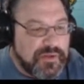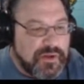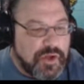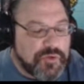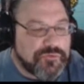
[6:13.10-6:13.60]

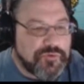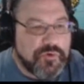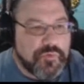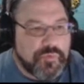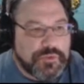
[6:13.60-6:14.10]

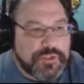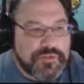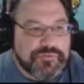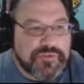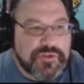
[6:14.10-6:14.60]
Also
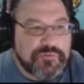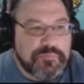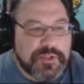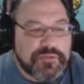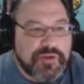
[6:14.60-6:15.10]
released is
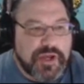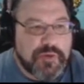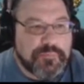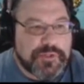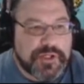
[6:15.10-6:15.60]
Big
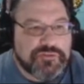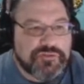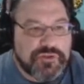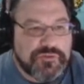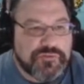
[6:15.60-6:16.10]
Tire
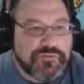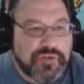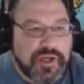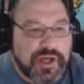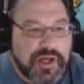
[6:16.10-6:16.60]
Productions.
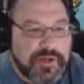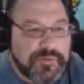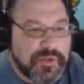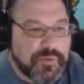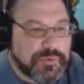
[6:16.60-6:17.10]
Uh,
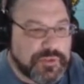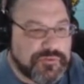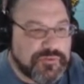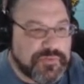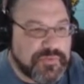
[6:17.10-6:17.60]
they are
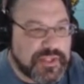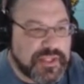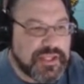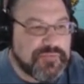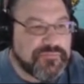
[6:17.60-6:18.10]
releasing the
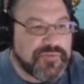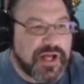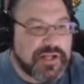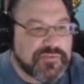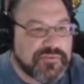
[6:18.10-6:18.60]
Kit
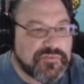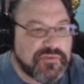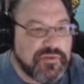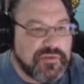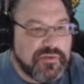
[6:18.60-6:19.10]
Fox.
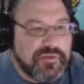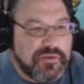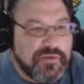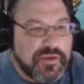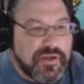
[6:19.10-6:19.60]

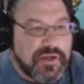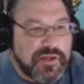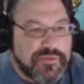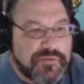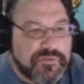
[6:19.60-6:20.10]

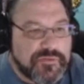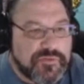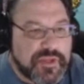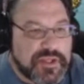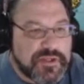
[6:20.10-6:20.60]
Uh, this
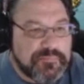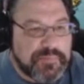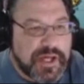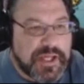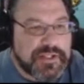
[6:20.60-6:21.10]
is a
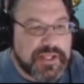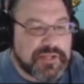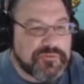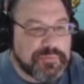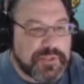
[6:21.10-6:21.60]
combined
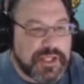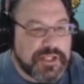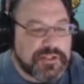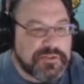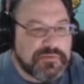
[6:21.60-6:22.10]
X
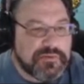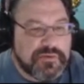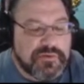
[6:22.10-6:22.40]
Plane and